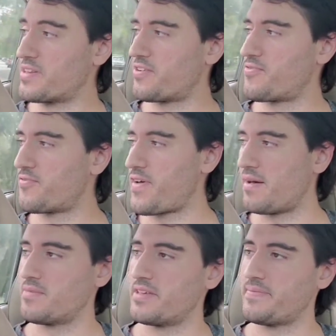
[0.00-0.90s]
a different
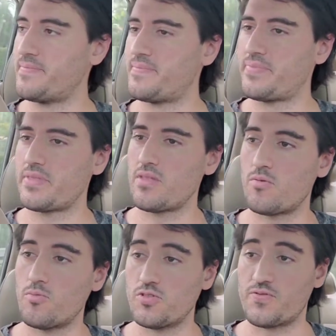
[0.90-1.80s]
family
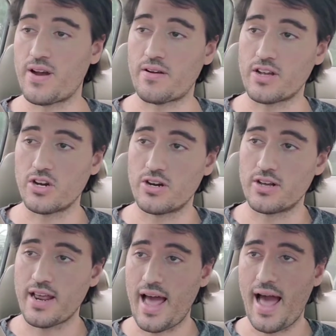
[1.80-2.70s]
was very
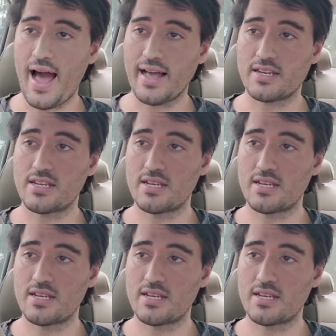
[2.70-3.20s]
good at